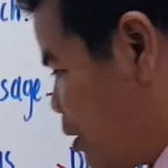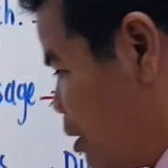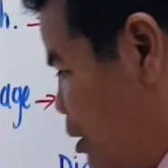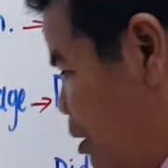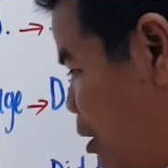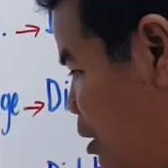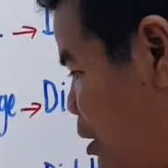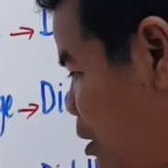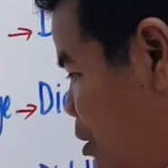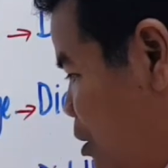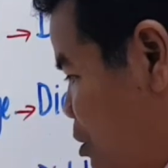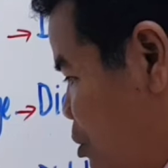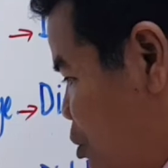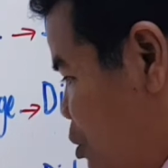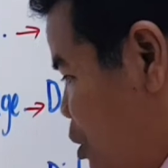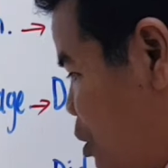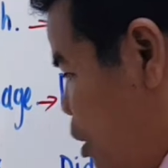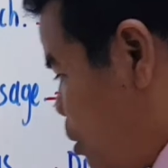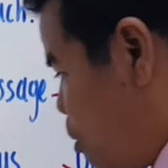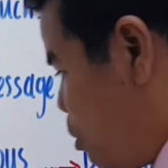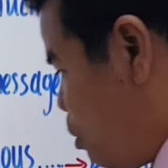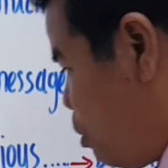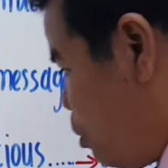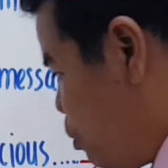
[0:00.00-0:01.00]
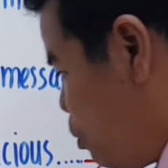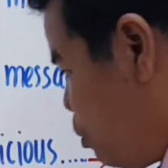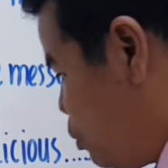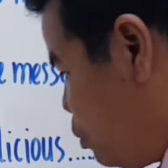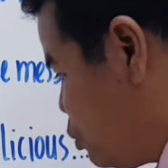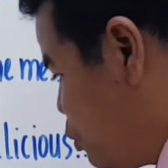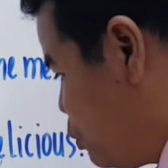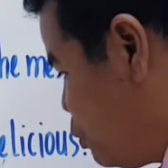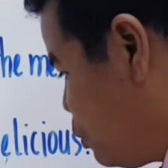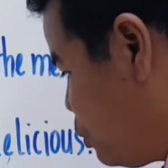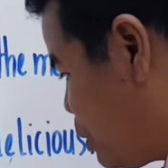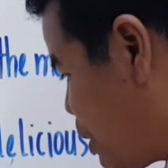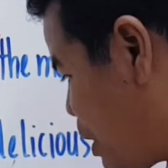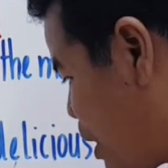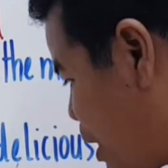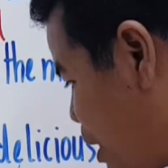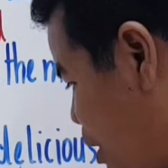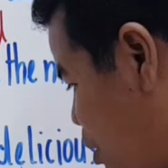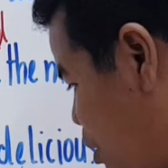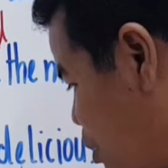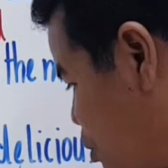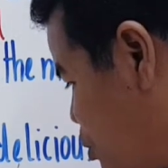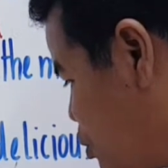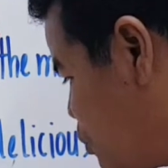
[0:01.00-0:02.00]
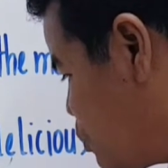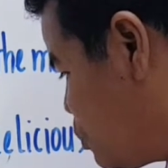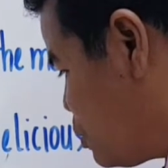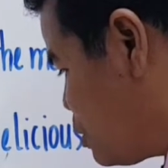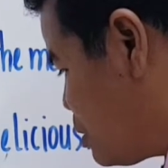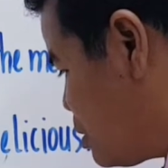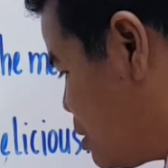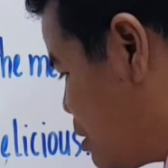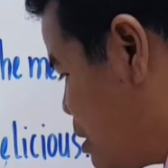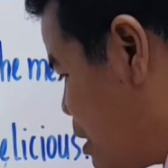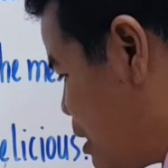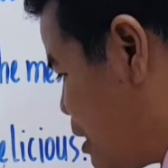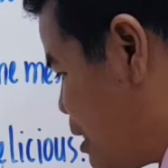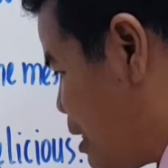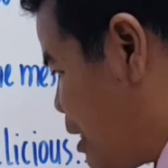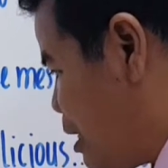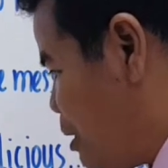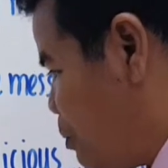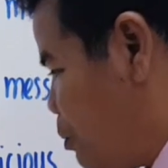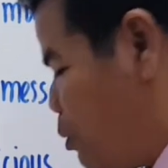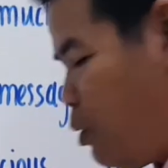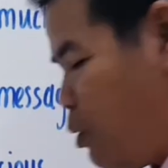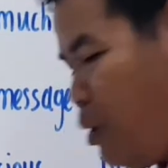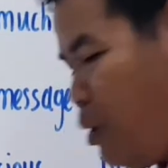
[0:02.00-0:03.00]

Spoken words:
So, you cannot use did anymore.